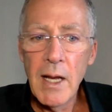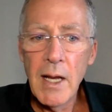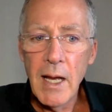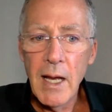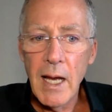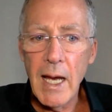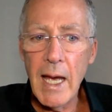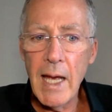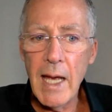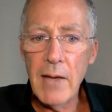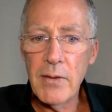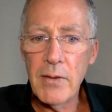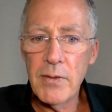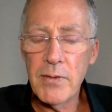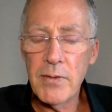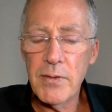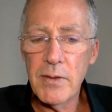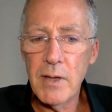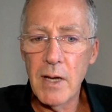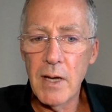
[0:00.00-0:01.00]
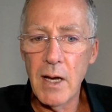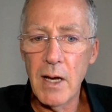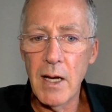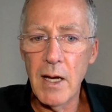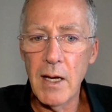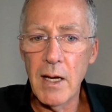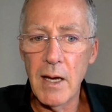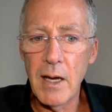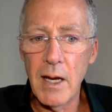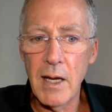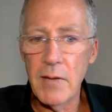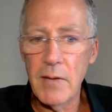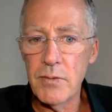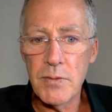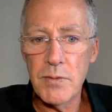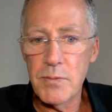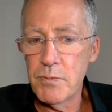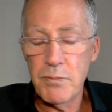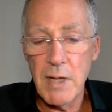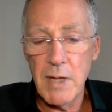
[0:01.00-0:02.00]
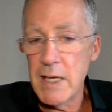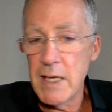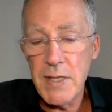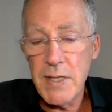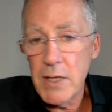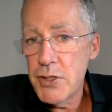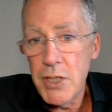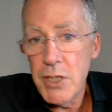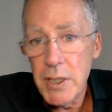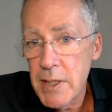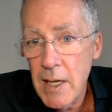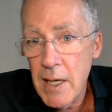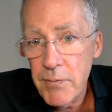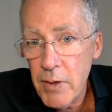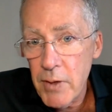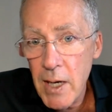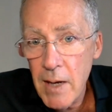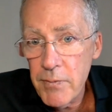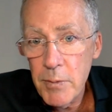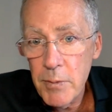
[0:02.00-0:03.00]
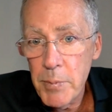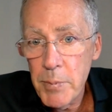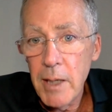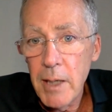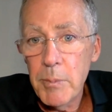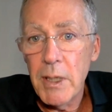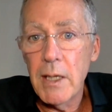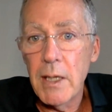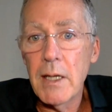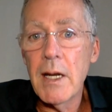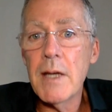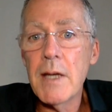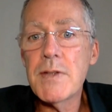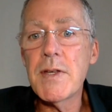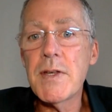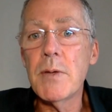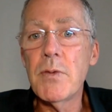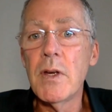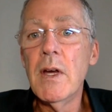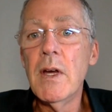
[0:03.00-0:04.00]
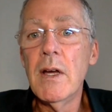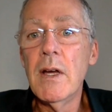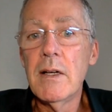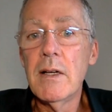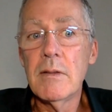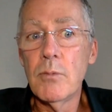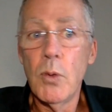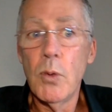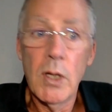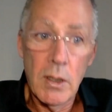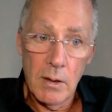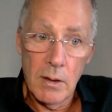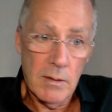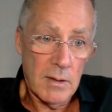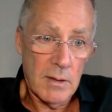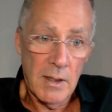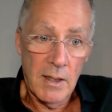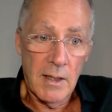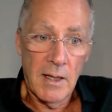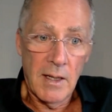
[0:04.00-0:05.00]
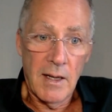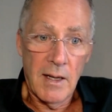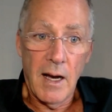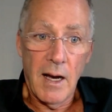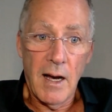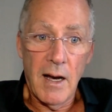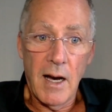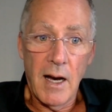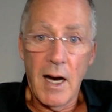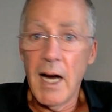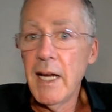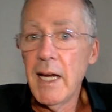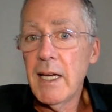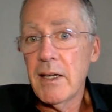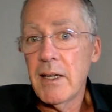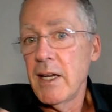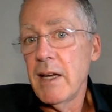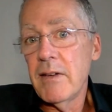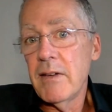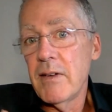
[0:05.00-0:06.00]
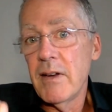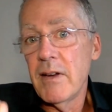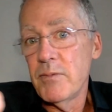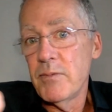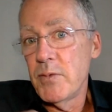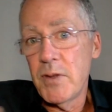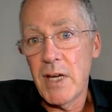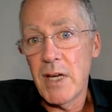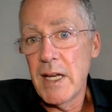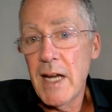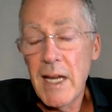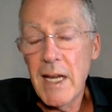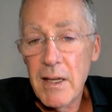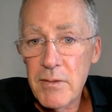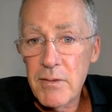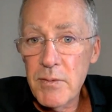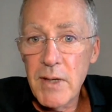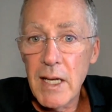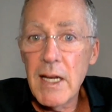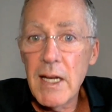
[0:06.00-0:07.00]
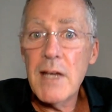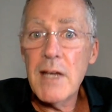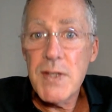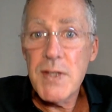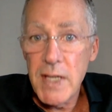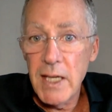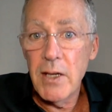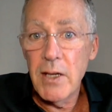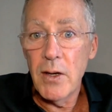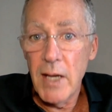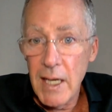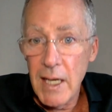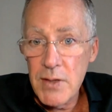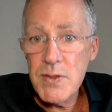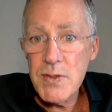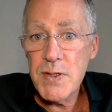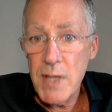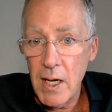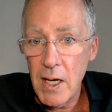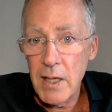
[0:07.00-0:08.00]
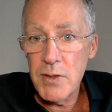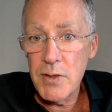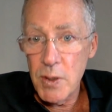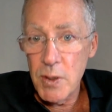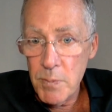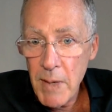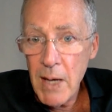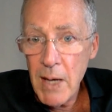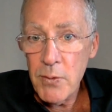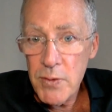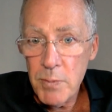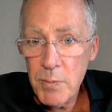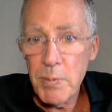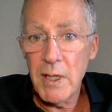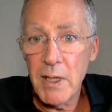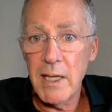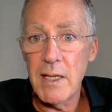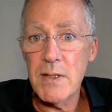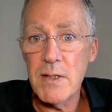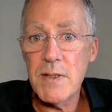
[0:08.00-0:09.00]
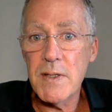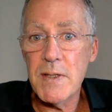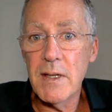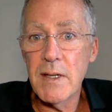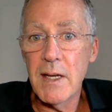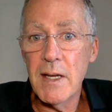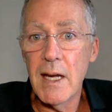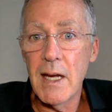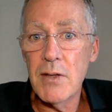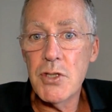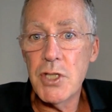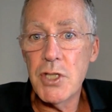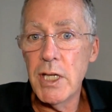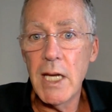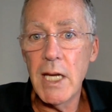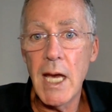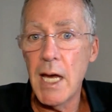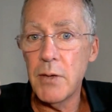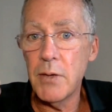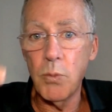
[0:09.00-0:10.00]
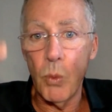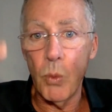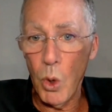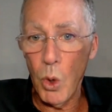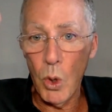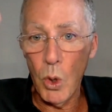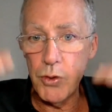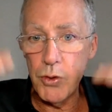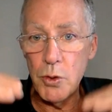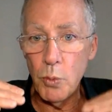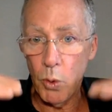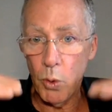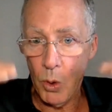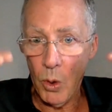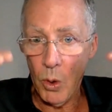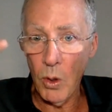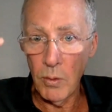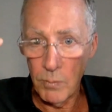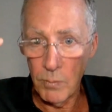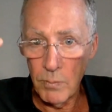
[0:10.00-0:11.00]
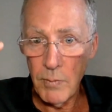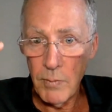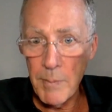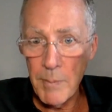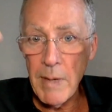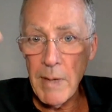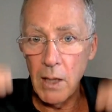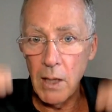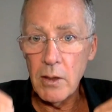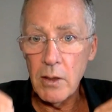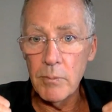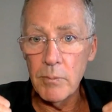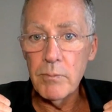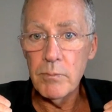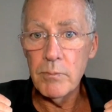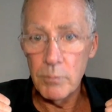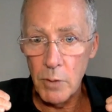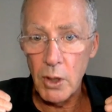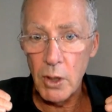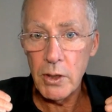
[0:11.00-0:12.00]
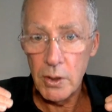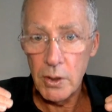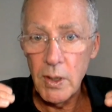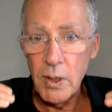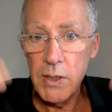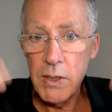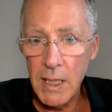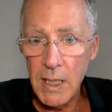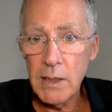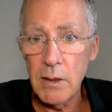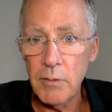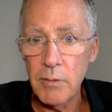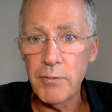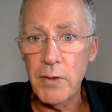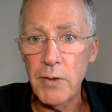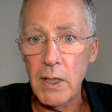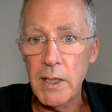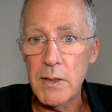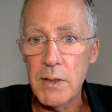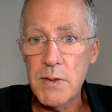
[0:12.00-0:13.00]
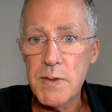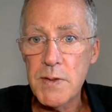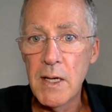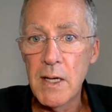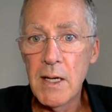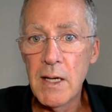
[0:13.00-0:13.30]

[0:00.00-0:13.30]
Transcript: And and they said she'd never have a baby. And I said, well, I can I see you inside your mouth, please? And she had wall-to-wall amalgam mercury dental fillings.